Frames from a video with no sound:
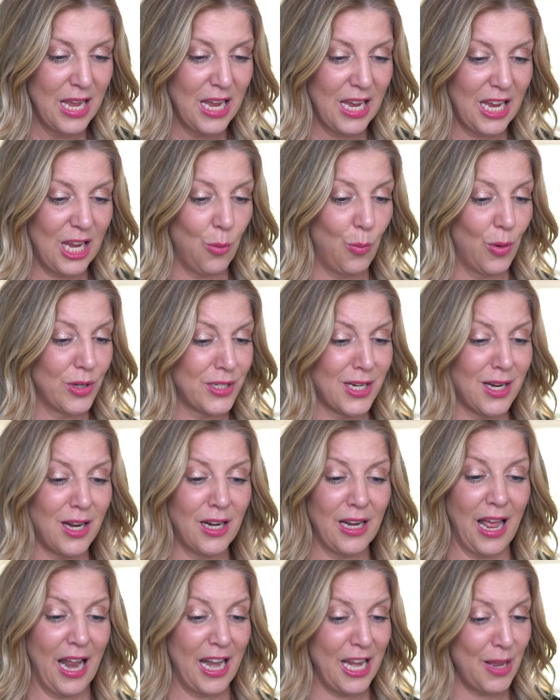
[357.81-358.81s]
He wasn't
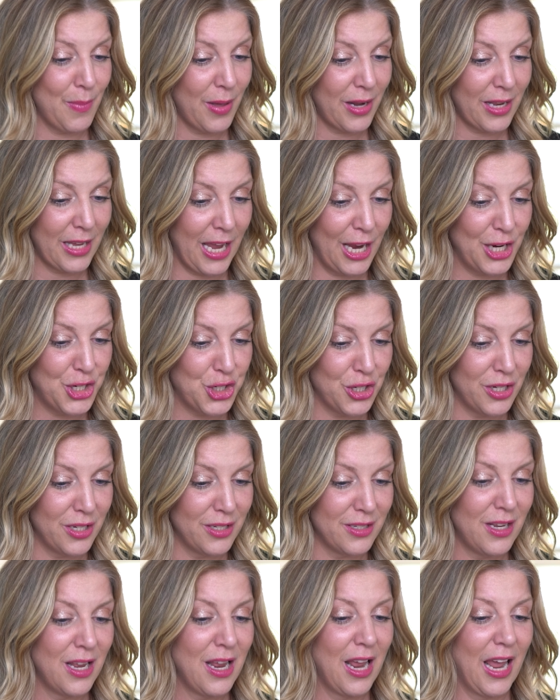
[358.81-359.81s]
on any
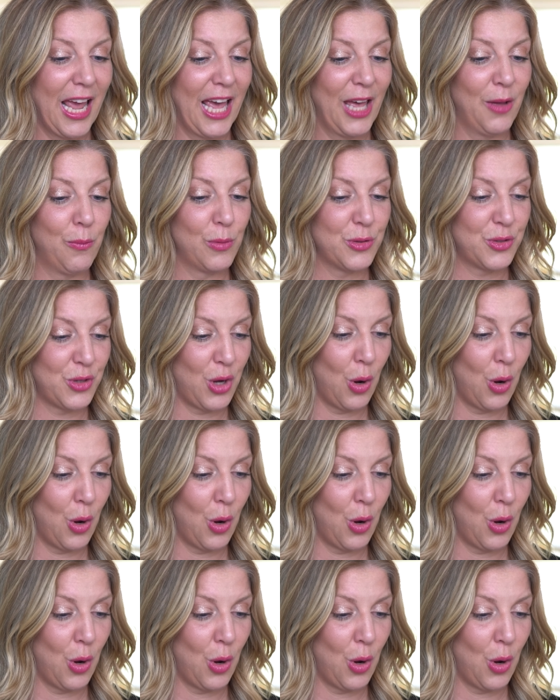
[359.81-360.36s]
medications and was